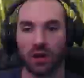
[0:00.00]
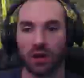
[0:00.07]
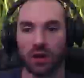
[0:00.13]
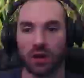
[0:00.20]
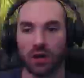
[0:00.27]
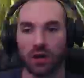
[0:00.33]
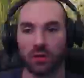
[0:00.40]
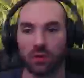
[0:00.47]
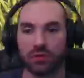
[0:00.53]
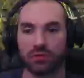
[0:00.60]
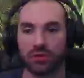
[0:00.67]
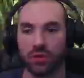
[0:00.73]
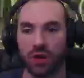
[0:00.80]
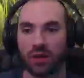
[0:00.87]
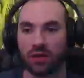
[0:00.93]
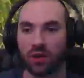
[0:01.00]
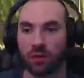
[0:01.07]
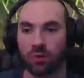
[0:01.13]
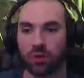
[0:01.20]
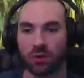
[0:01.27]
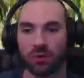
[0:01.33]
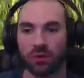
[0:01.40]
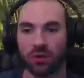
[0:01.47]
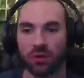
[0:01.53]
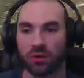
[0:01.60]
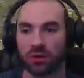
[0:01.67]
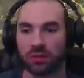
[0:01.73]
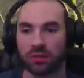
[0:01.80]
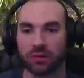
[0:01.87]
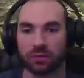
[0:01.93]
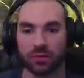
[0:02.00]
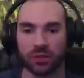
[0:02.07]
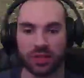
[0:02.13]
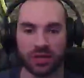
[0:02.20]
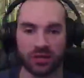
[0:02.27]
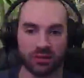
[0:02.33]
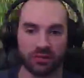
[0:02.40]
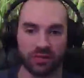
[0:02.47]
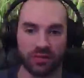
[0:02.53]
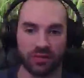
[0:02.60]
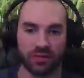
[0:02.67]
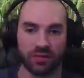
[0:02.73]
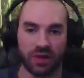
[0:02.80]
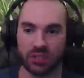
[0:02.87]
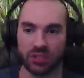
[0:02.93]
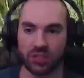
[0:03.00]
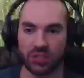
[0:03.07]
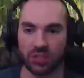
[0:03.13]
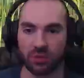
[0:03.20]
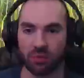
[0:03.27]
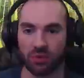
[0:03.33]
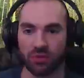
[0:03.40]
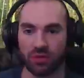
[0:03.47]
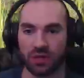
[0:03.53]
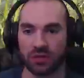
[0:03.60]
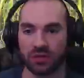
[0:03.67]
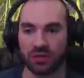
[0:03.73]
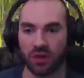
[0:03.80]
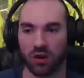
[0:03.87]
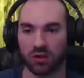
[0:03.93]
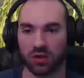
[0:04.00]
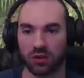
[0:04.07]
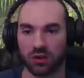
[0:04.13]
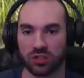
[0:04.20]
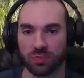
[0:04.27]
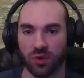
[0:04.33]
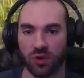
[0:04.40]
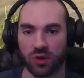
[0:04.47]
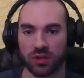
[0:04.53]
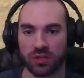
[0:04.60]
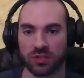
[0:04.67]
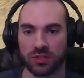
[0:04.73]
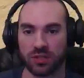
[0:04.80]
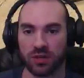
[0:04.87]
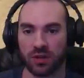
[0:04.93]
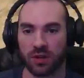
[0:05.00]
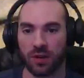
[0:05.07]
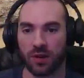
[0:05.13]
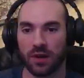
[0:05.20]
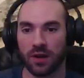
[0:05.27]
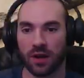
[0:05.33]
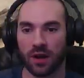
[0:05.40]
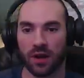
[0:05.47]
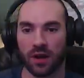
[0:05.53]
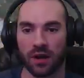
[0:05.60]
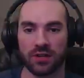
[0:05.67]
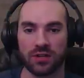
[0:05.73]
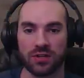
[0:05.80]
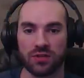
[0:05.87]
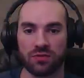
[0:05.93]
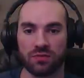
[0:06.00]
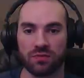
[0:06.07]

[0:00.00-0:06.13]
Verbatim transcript: Uh, we've surrounded our perimeter, put down some foundations just to prevent our, our spawns. Uh, you